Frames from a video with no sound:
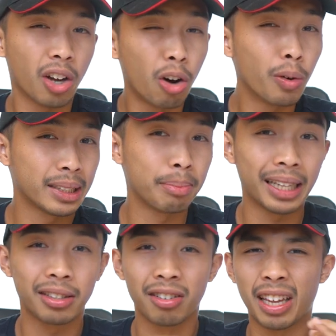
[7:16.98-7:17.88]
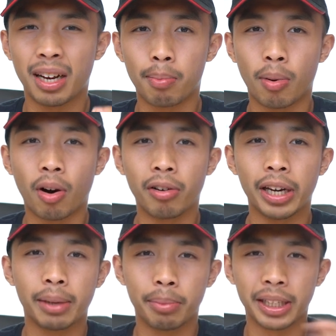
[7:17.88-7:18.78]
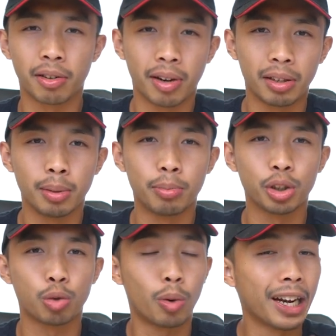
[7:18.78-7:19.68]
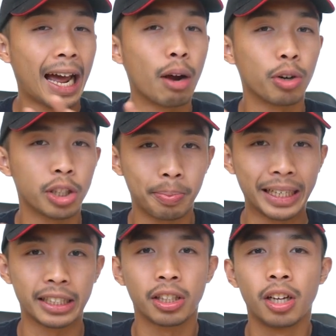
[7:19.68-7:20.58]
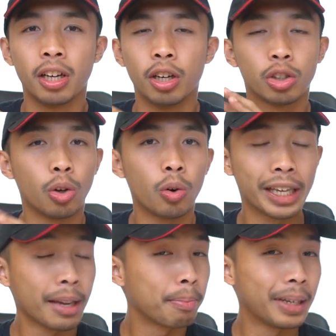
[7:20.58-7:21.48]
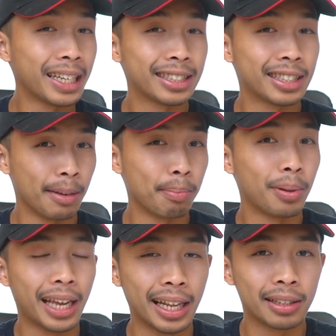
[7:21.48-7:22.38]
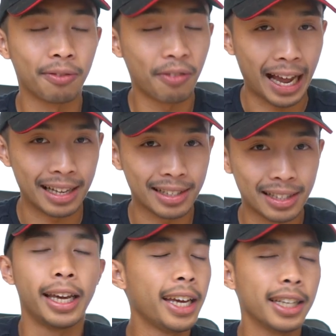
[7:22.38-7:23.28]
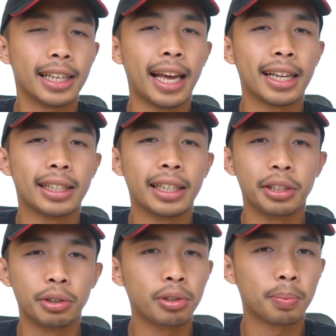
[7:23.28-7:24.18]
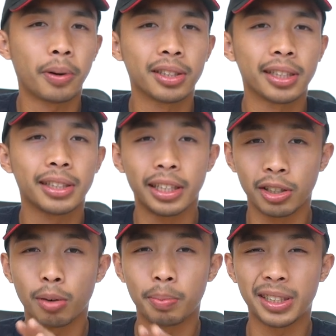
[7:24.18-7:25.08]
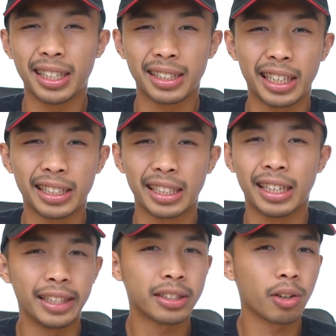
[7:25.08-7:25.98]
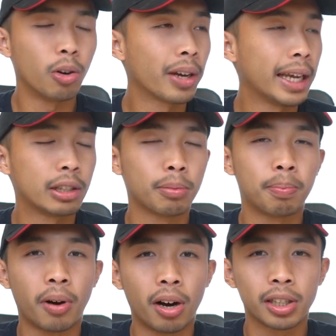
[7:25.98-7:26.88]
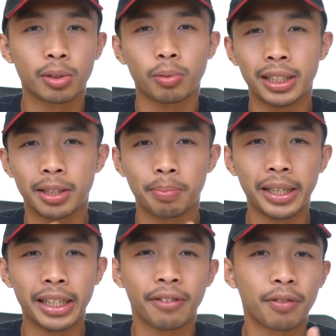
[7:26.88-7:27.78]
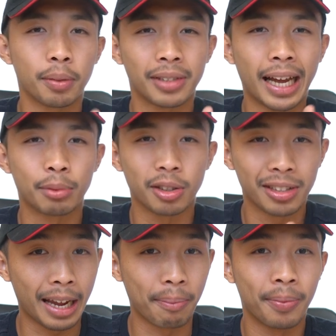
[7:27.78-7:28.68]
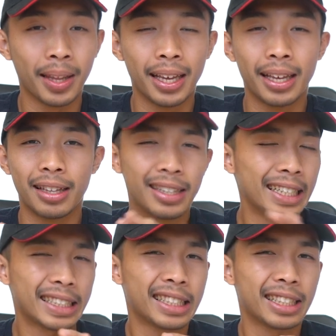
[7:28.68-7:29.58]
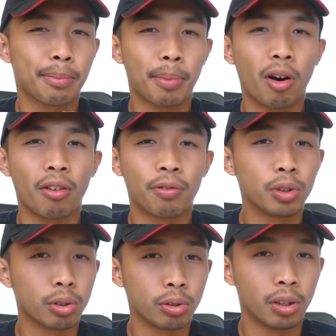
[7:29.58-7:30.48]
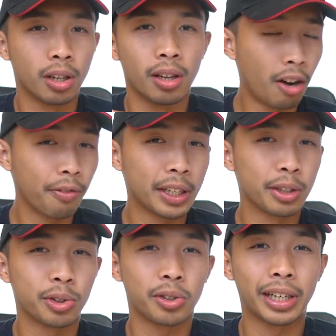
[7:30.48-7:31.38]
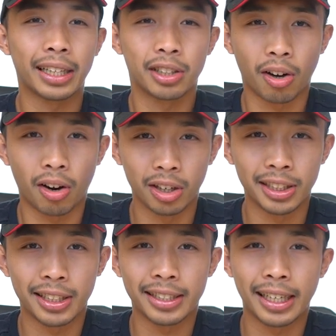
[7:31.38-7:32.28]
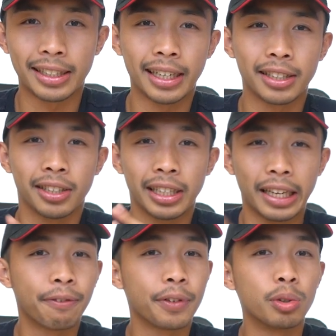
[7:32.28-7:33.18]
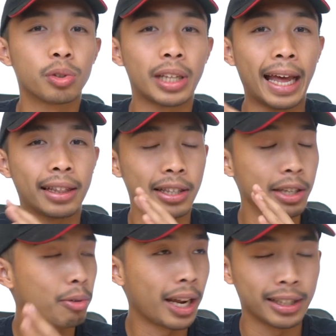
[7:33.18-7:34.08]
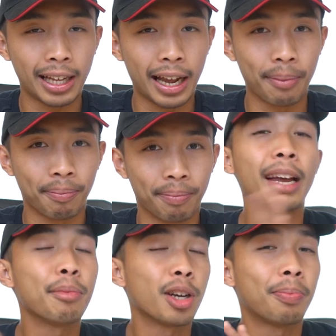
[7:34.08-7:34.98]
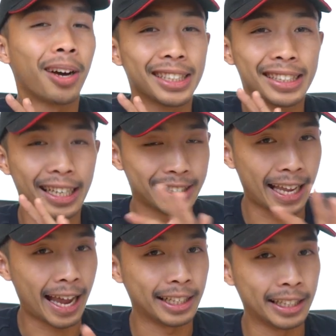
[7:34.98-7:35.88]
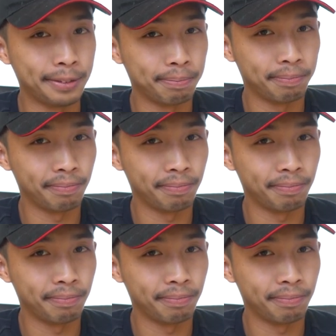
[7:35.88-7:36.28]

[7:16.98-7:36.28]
is always better than a boring beat around the bush 1 hour speech. So keep it simple and fast. And lastly, use pauses in your presentation. It is okay to pause when speaking from time to time. This is a powerful tool, often used to get your audience's attention if used at the right time. Time your pauses exactly,